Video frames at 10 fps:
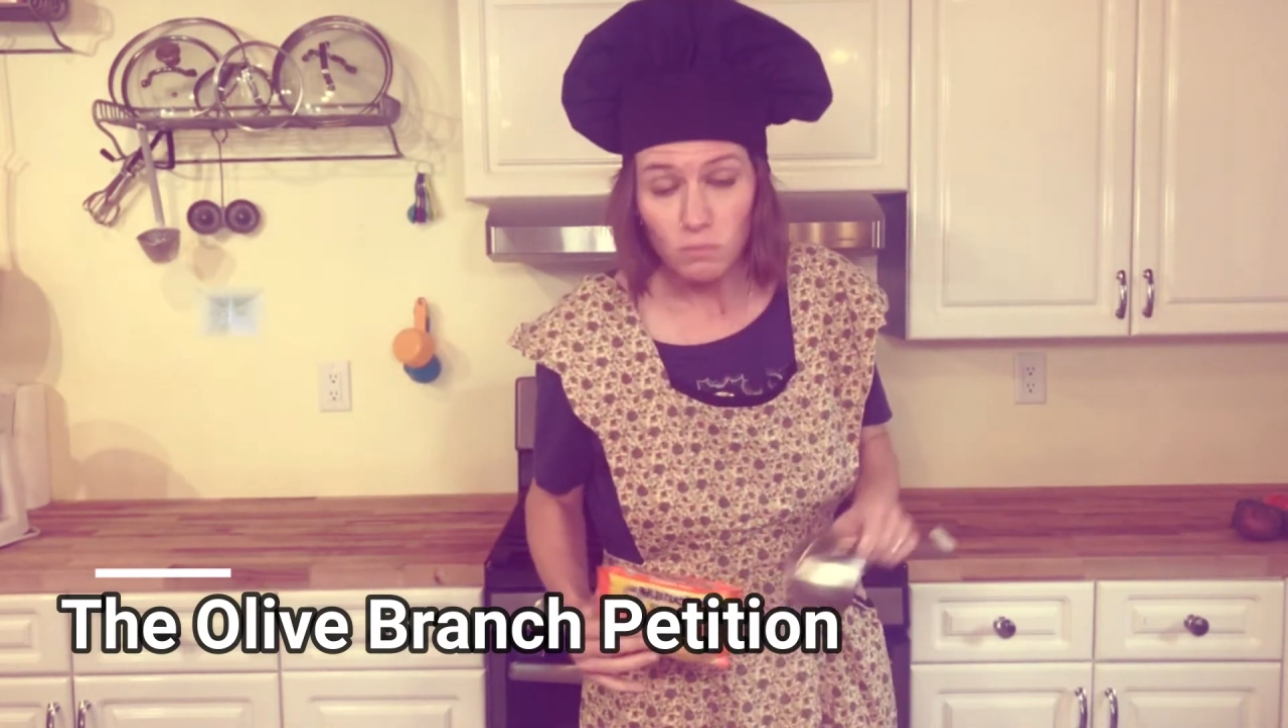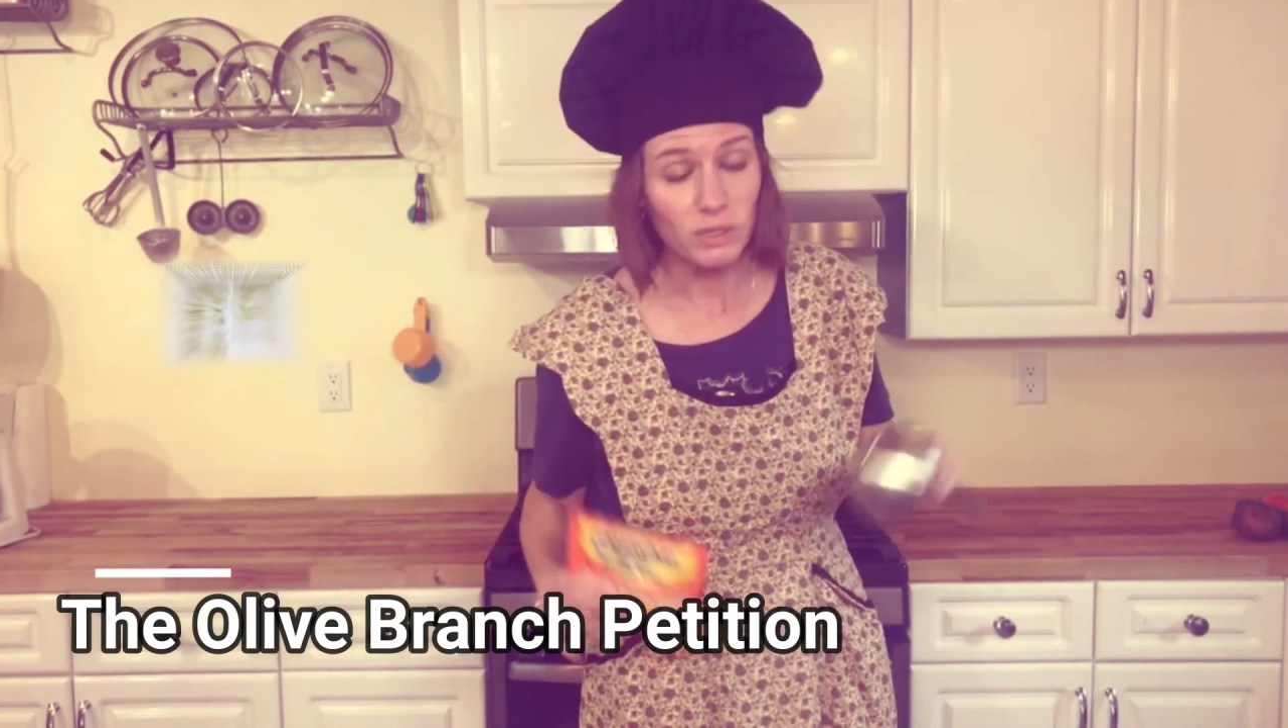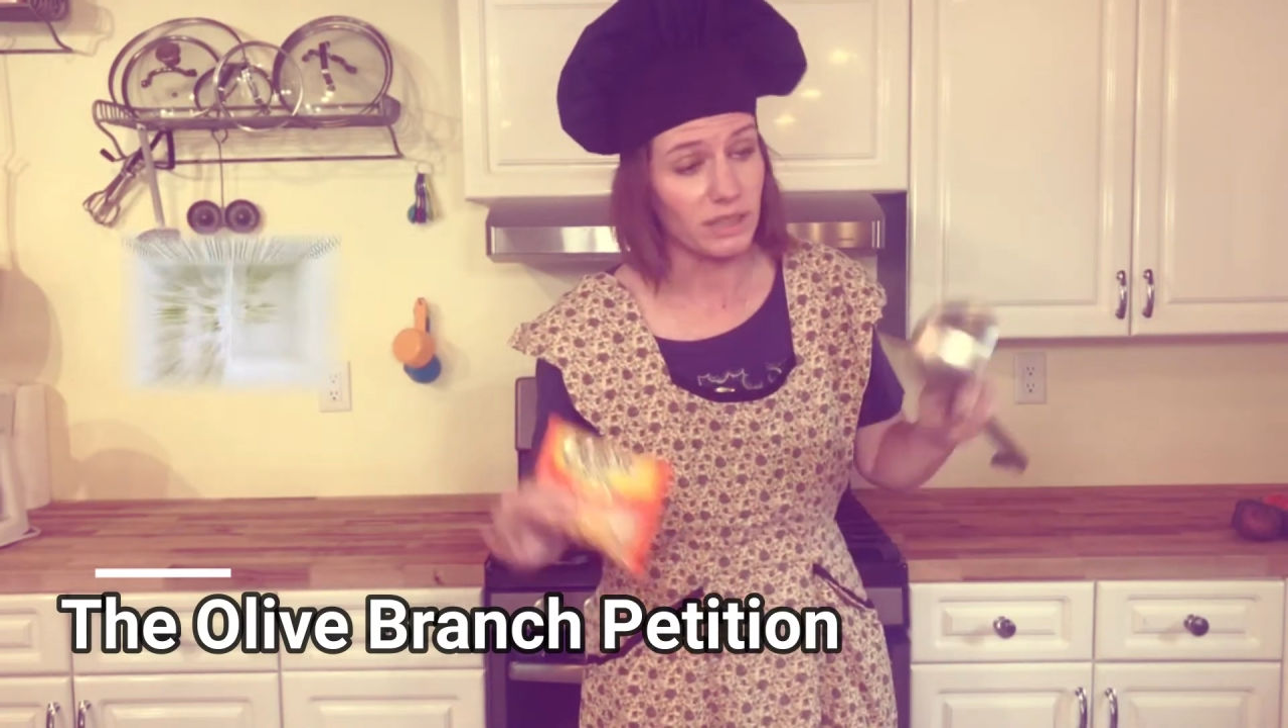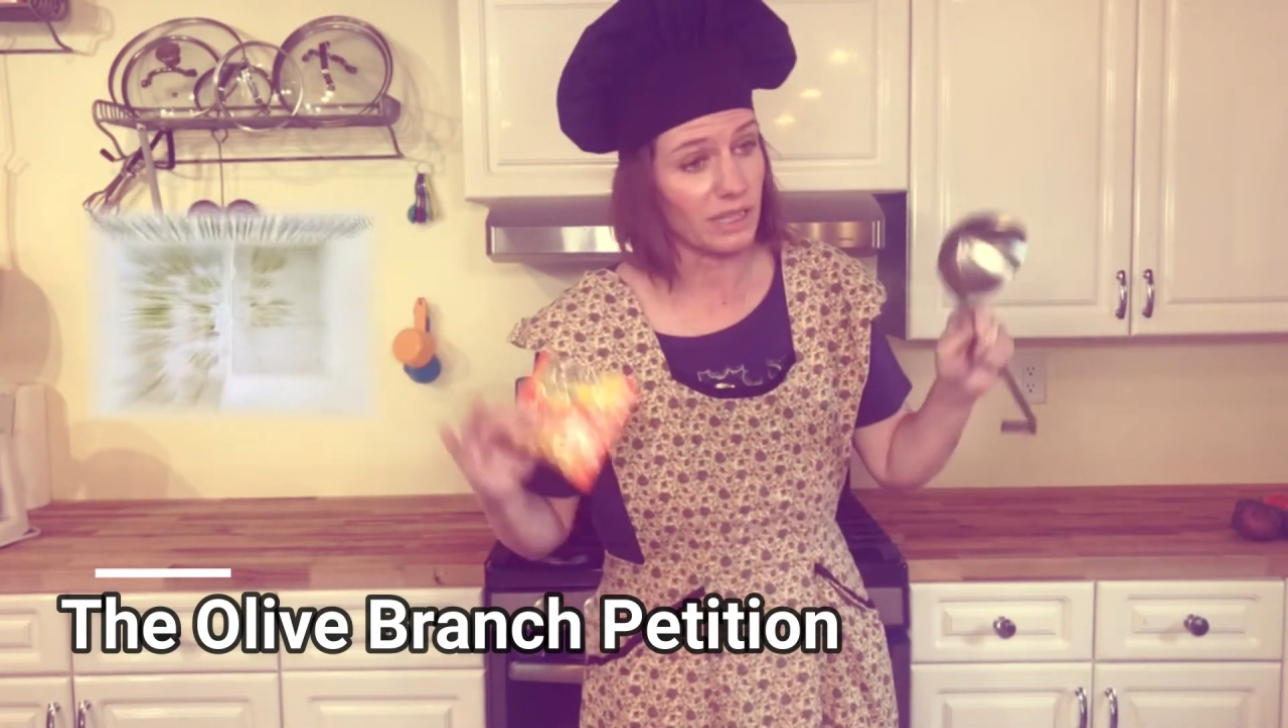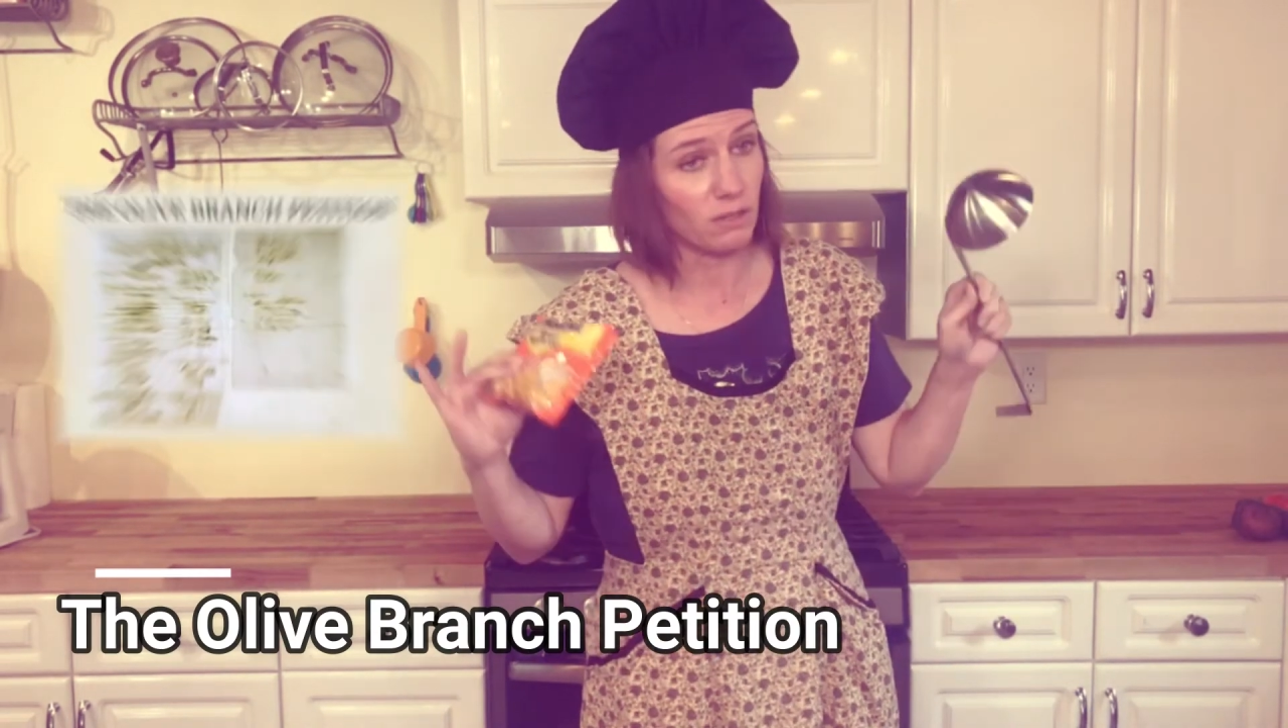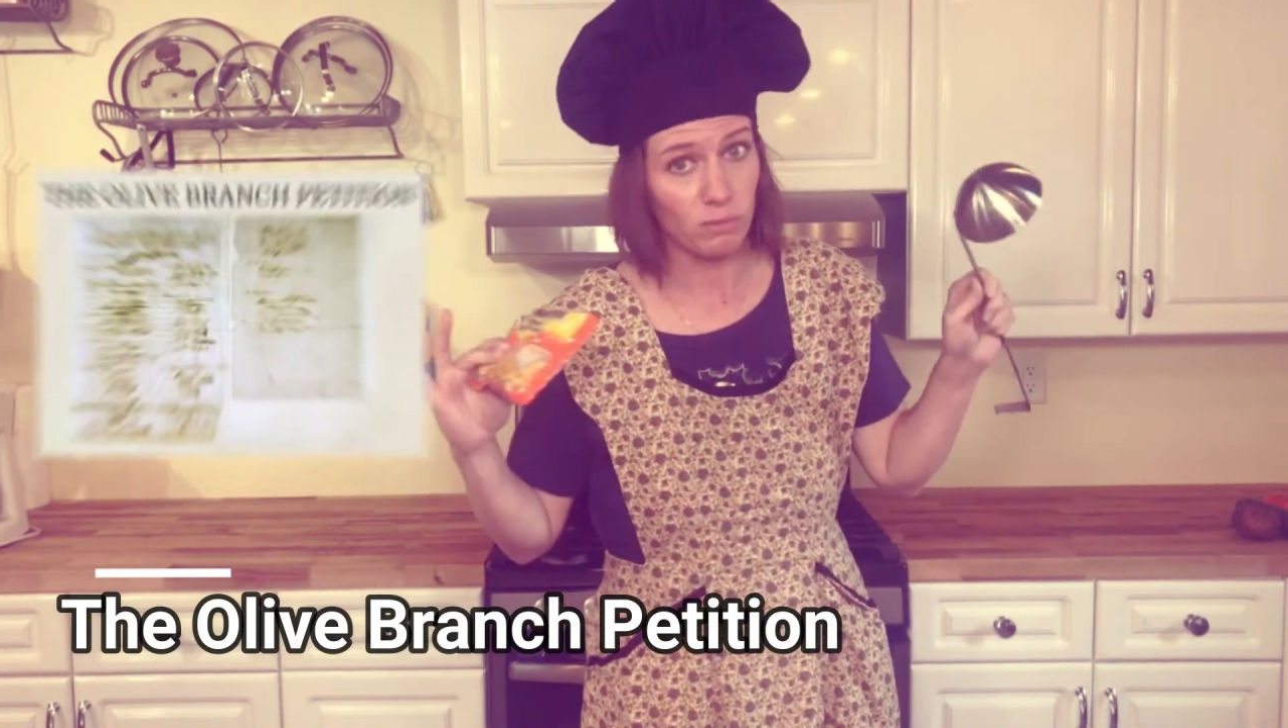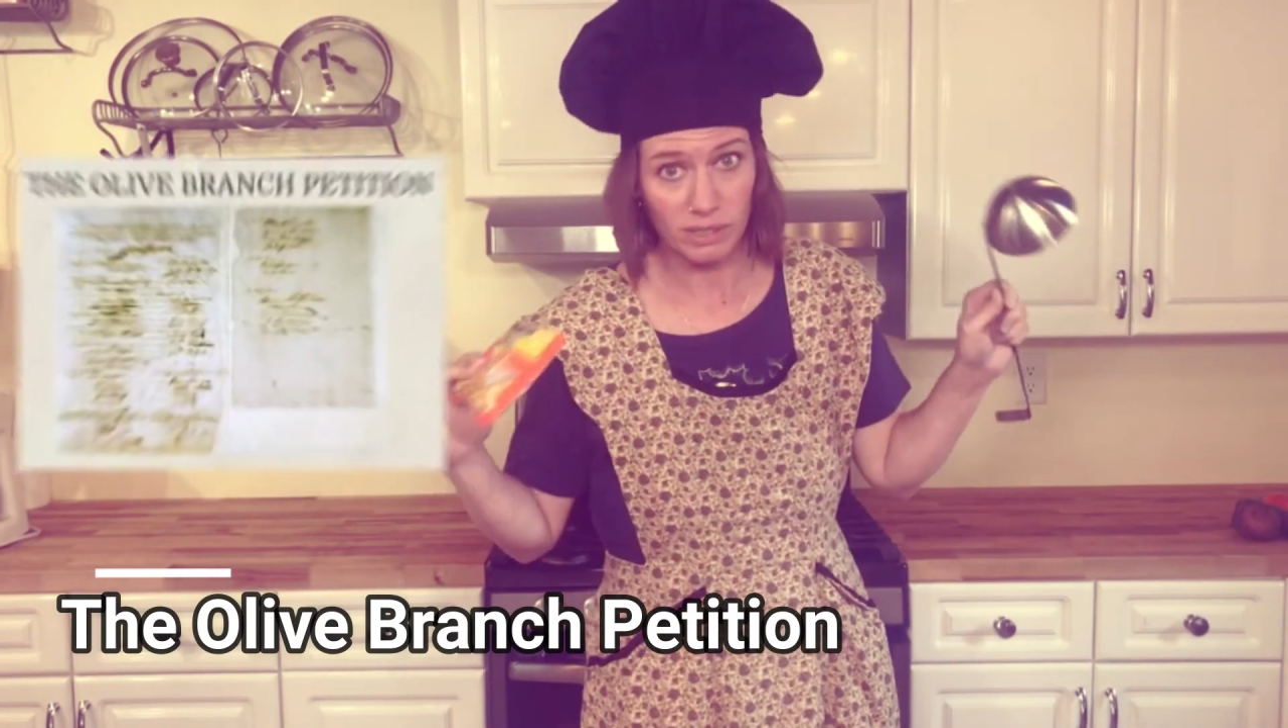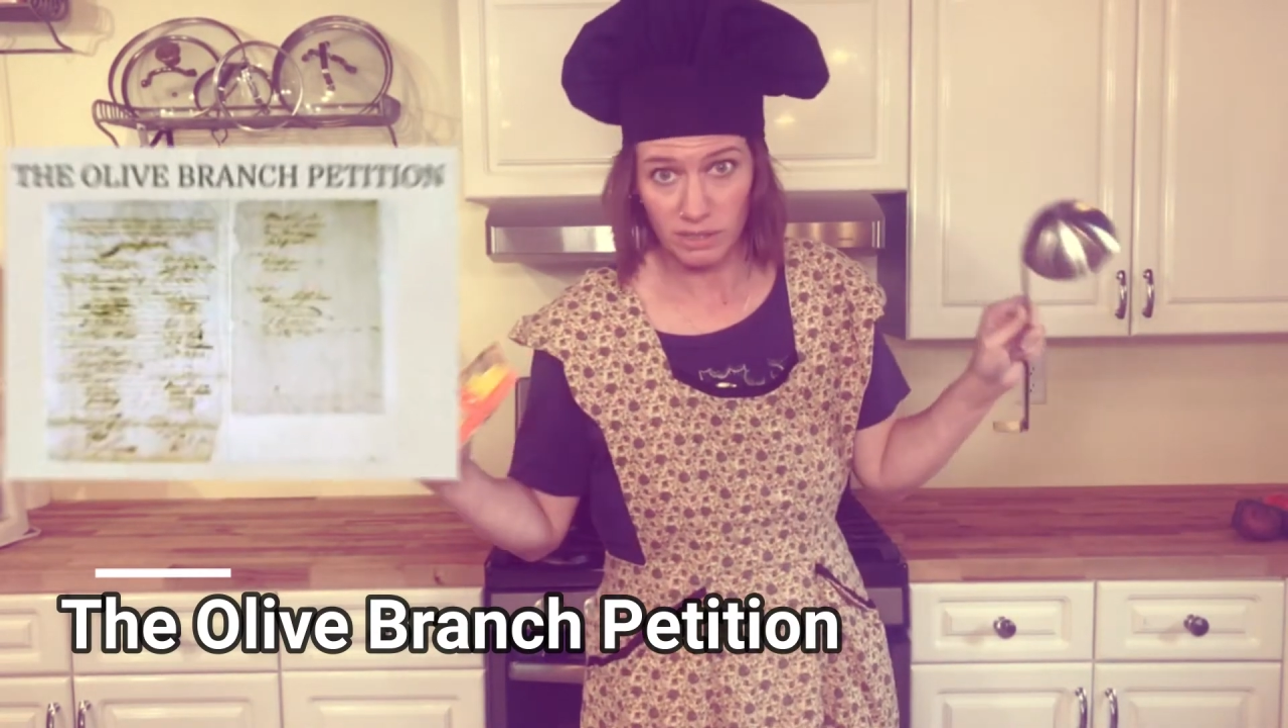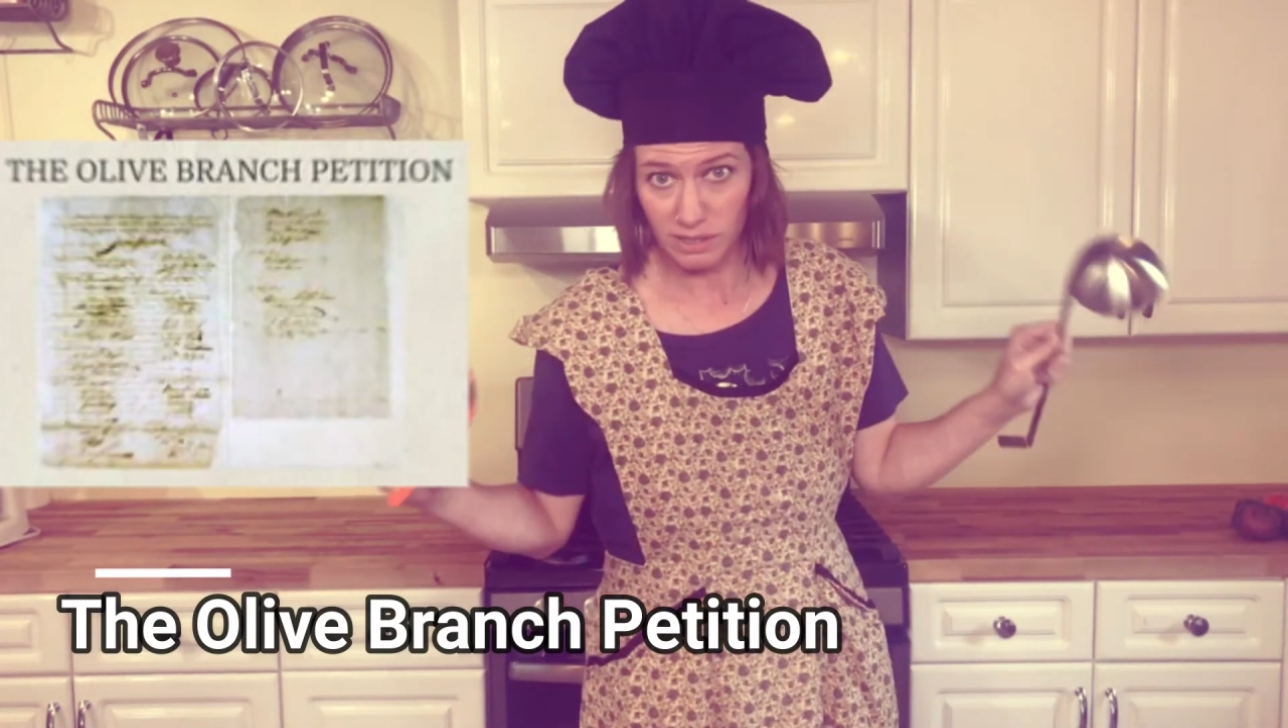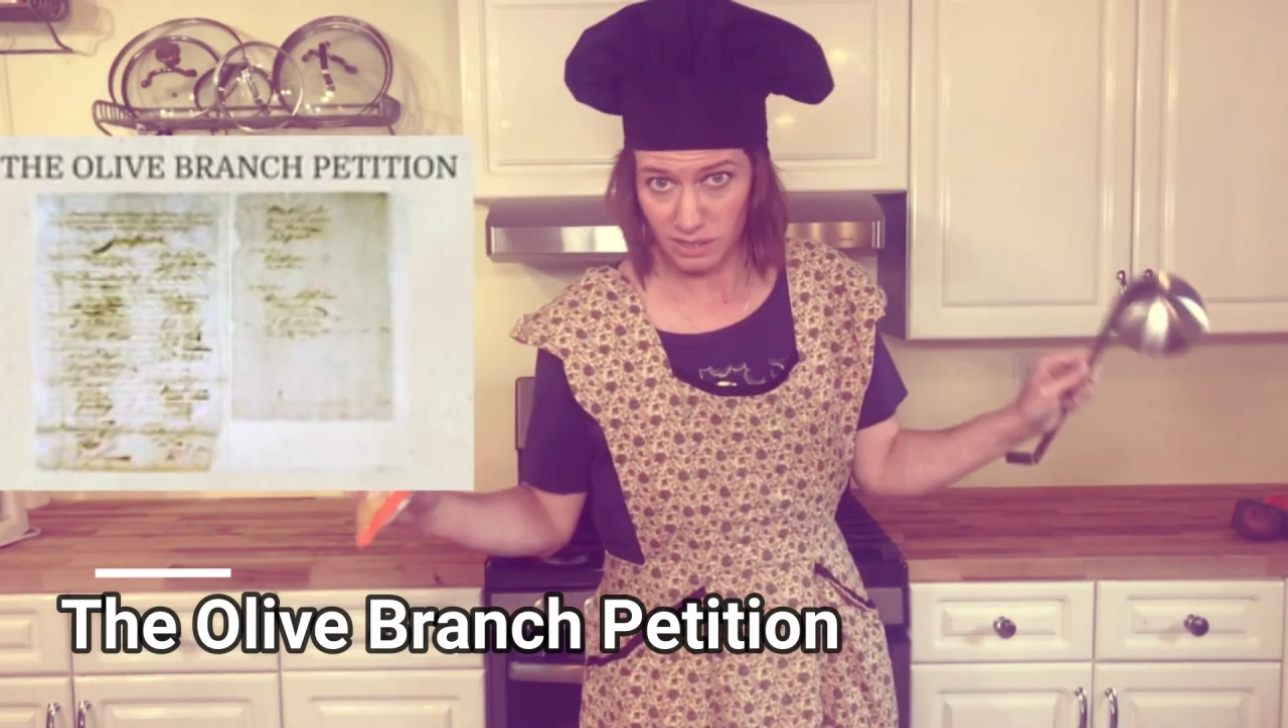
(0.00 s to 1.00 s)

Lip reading: We think we could